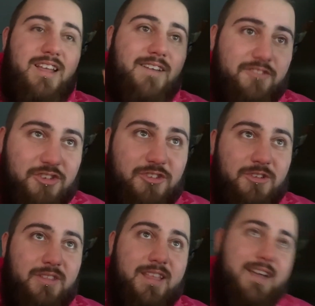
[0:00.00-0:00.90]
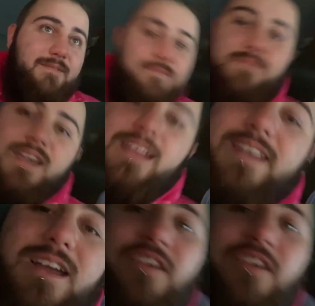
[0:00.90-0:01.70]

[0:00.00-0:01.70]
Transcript: I've just done that, and now